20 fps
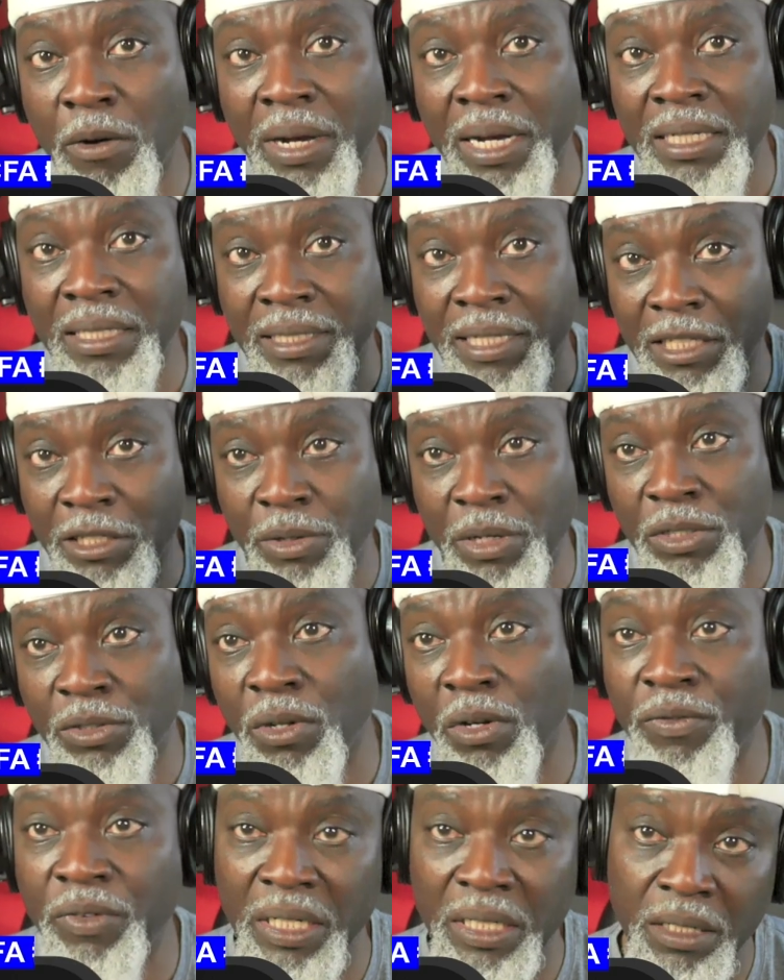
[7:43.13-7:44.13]
is that you are
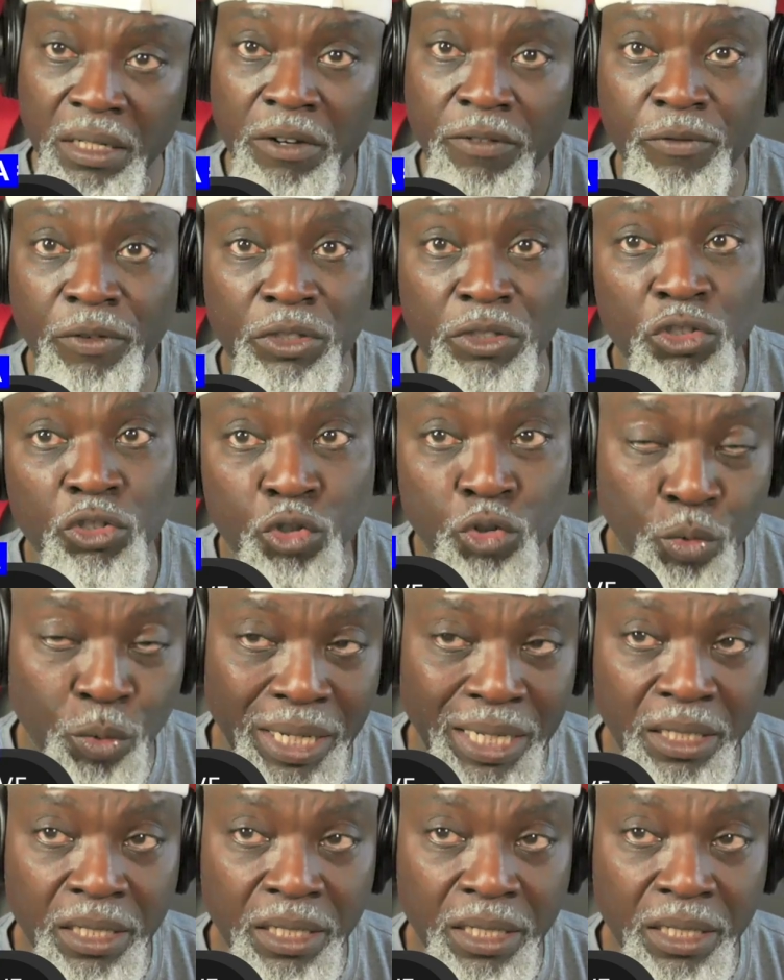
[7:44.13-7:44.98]
sovereign. 14.2a.